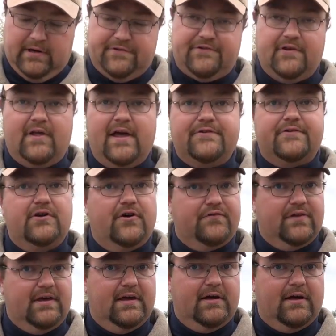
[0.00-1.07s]
but it still has
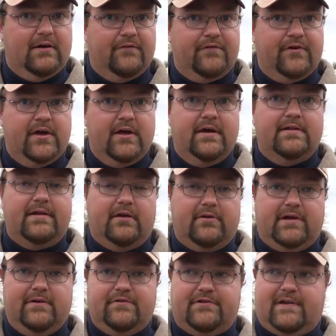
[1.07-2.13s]
enough give
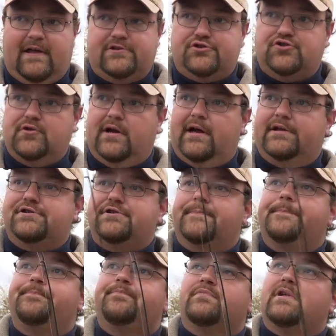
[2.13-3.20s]
that'll give us that
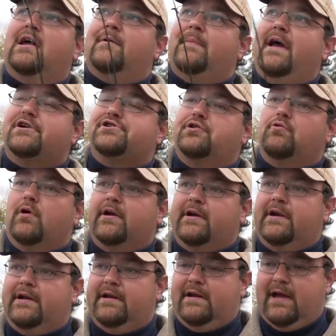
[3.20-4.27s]
stretch. And I'm actually
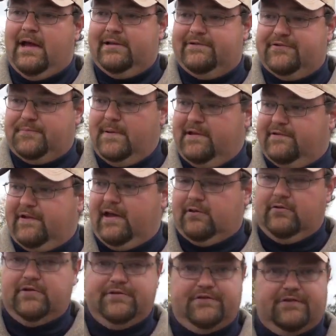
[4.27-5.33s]
running it on spinning
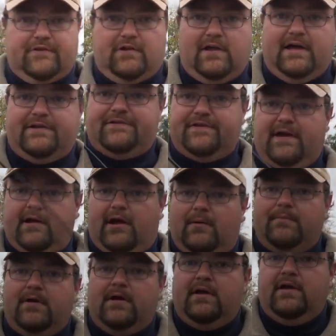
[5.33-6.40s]
tackle because it's a light
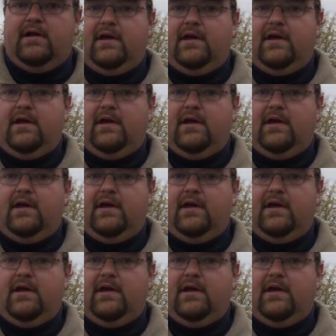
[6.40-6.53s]
setup,